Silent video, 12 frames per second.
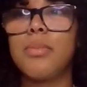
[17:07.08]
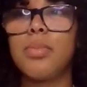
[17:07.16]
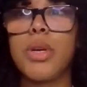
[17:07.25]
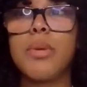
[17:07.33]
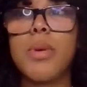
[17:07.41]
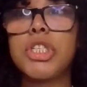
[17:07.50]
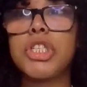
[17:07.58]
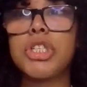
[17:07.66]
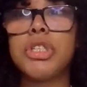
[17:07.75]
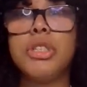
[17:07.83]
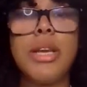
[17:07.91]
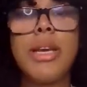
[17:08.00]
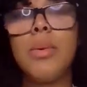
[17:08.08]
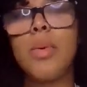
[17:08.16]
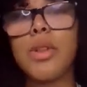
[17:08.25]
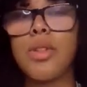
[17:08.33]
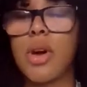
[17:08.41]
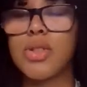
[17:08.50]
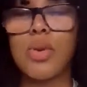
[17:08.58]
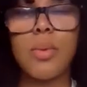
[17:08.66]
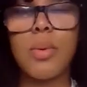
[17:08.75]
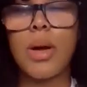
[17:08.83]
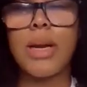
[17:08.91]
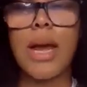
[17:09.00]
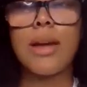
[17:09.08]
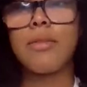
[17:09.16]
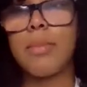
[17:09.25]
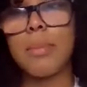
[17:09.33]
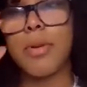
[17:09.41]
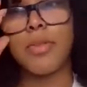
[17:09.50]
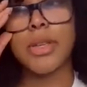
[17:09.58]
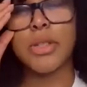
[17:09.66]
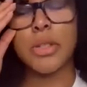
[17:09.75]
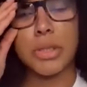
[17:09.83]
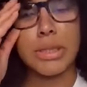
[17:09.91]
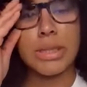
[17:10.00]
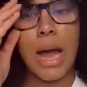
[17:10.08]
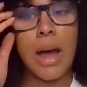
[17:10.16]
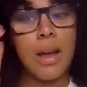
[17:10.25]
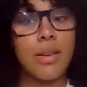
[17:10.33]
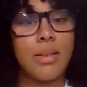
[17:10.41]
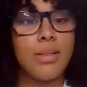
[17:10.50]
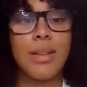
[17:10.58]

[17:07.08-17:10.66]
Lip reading: Pretty much dealing with also a lot of my professors not